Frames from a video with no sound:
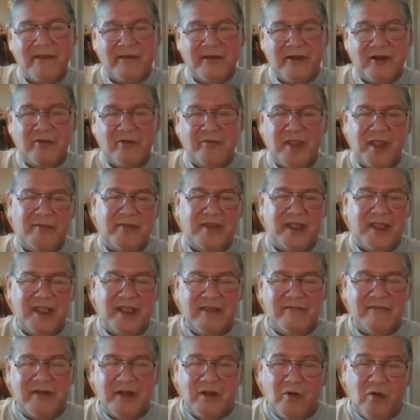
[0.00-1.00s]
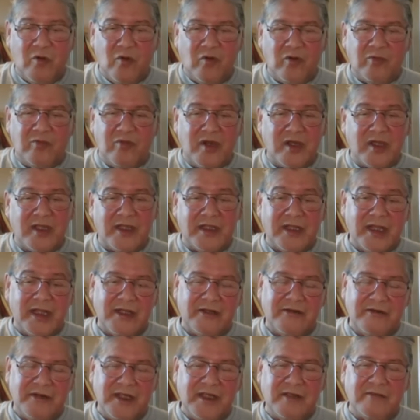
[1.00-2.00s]
or maybe even a whole book in that
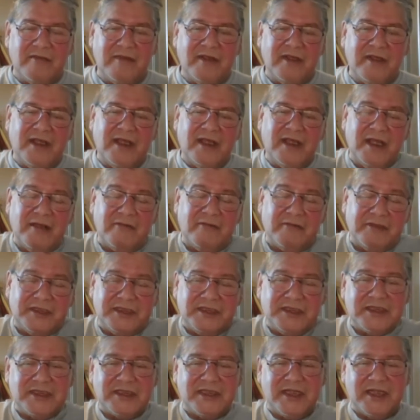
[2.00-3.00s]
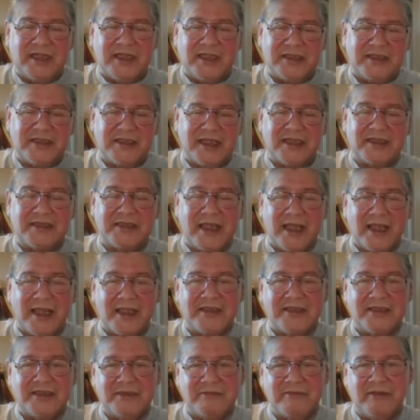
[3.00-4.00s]
dream and it was just uh, six
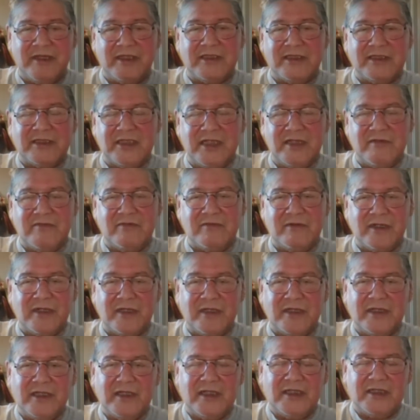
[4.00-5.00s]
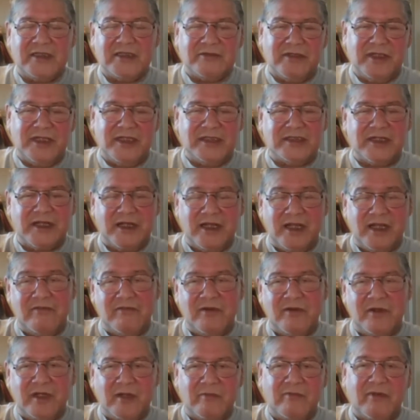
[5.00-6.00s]
seconds you went to sleep for so these are
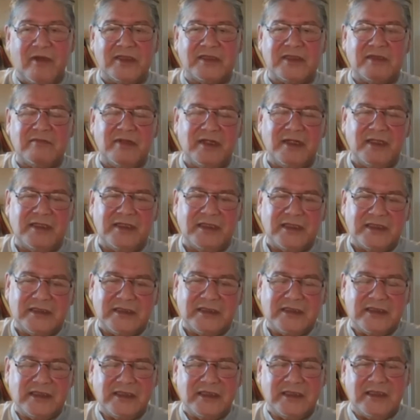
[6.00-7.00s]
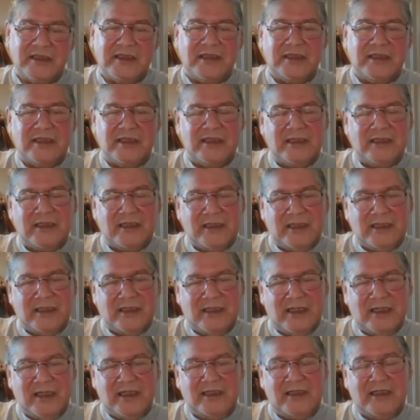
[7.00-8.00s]
infinite possibilities
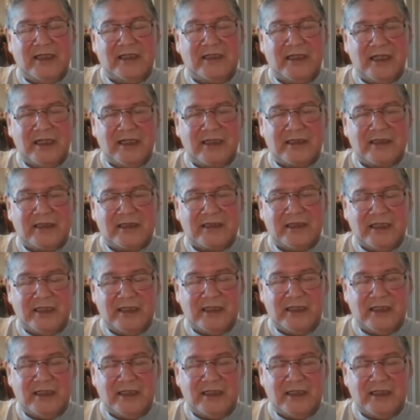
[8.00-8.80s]
and they tell us